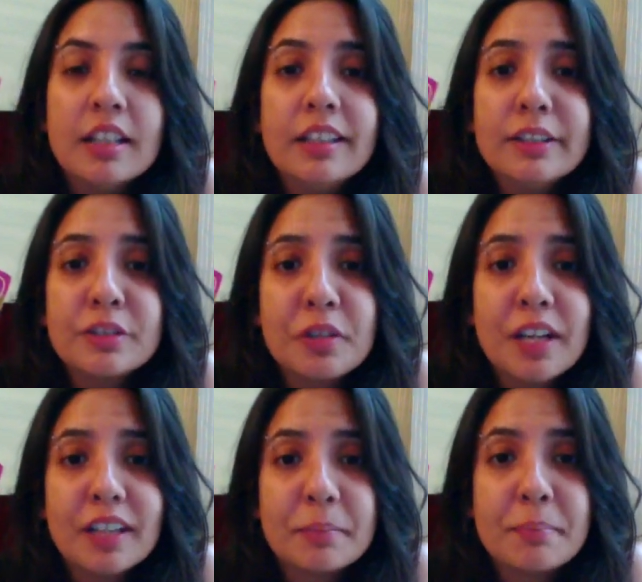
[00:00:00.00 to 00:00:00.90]

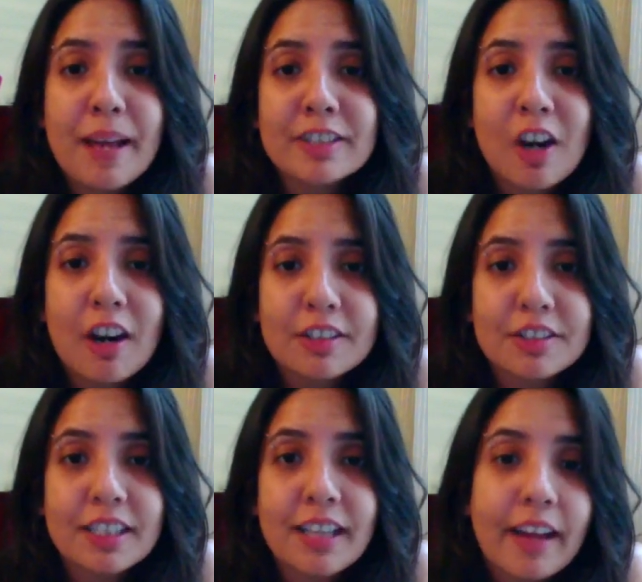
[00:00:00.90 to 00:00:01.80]
the best
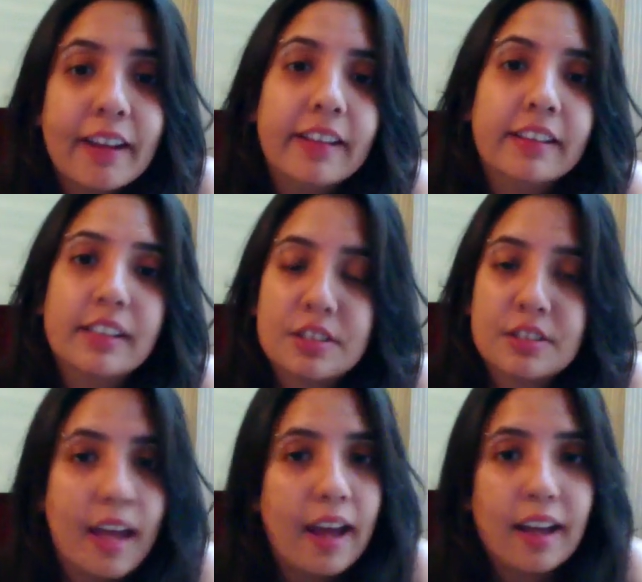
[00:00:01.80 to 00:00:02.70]
cards to get in this
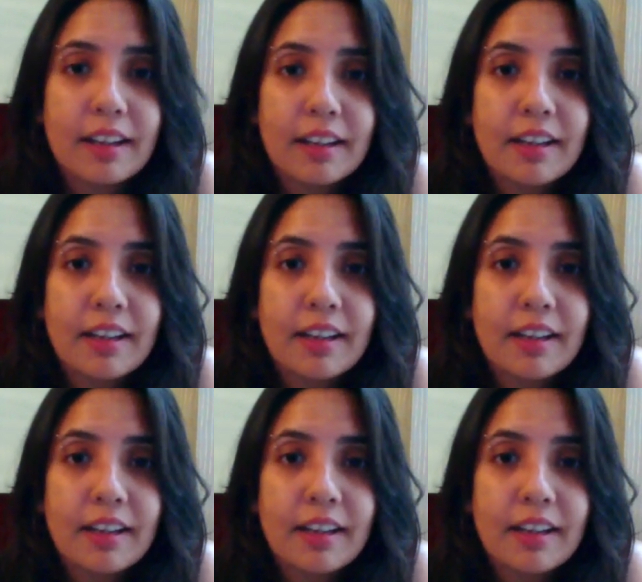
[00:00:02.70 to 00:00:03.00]
deck.